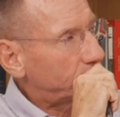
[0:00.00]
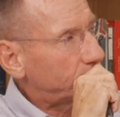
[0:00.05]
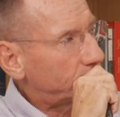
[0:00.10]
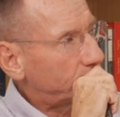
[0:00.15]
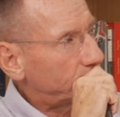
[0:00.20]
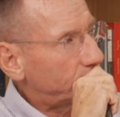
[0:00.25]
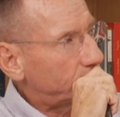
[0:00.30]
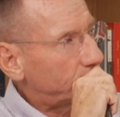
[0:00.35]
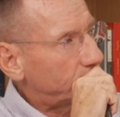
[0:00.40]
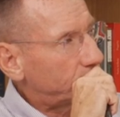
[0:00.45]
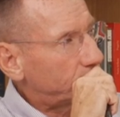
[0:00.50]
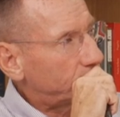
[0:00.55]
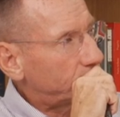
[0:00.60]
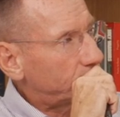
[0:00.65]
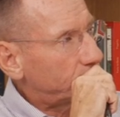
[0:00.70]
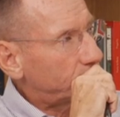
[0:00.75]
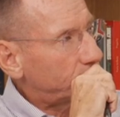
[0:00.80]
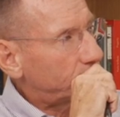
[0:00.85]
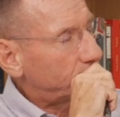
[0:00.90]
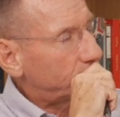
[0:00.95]

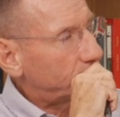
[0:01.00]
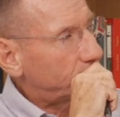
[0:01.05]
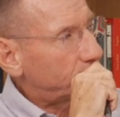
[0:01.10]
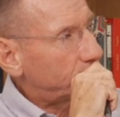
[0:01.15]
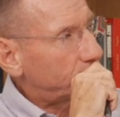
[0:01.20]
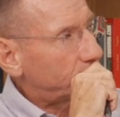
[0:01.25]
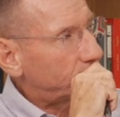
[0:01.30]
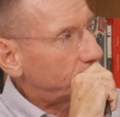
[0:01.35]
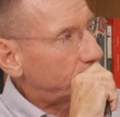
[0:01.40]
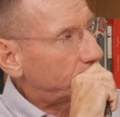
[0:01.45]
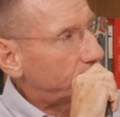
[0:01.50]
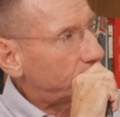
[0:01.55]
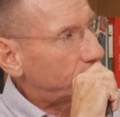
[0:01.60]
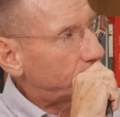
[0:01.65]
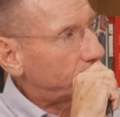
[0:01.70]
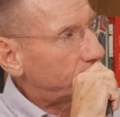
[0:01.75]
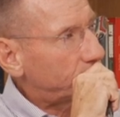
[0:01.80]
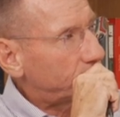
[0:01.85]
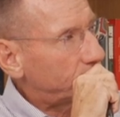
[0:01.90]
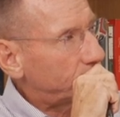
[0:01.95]

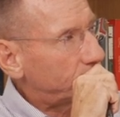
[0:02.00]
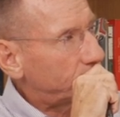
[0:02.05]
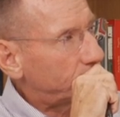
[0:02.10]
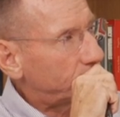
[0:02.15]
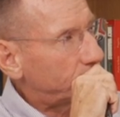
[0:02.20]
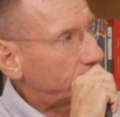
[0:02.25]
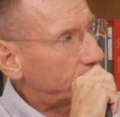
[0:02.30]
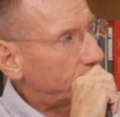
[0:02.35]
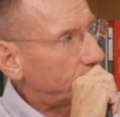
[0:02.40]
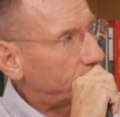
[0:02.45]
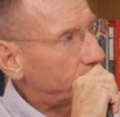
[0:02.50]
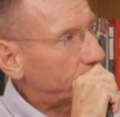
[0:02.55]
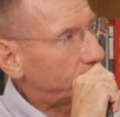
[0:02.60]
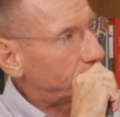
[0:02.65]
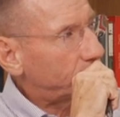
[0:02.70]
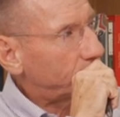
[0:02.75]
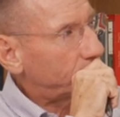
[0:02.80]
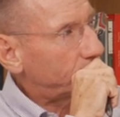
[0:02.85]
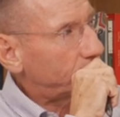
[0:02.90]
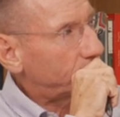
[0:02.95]

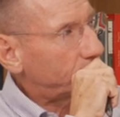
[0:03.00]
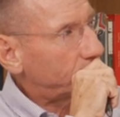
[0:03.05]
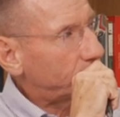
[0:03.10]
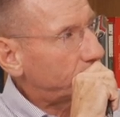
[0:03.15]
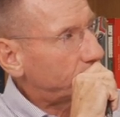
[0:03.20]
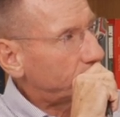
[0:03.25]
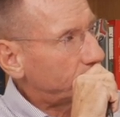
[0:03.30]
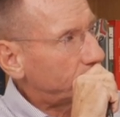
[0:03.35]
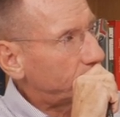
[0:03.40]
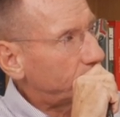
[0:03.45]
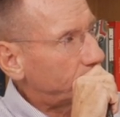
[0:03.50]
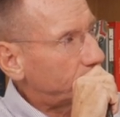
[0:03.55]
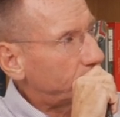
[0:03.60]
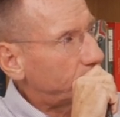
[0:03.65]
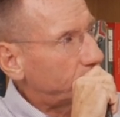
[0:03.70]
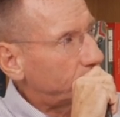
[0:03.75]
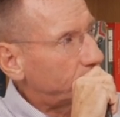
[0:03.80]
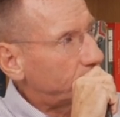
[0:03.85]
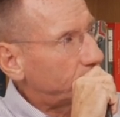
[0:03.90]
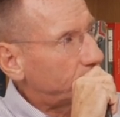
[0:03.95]

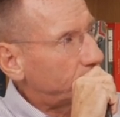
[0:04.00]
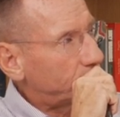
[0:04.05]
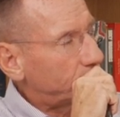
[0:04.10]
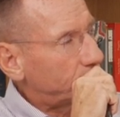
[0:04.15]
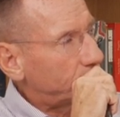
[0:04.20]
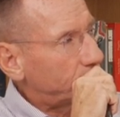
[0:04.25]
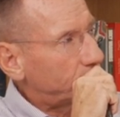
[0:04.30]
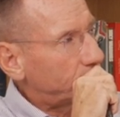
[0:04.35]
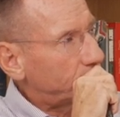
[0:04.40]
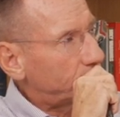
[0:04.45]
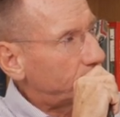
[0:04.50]
This person isn't speaking.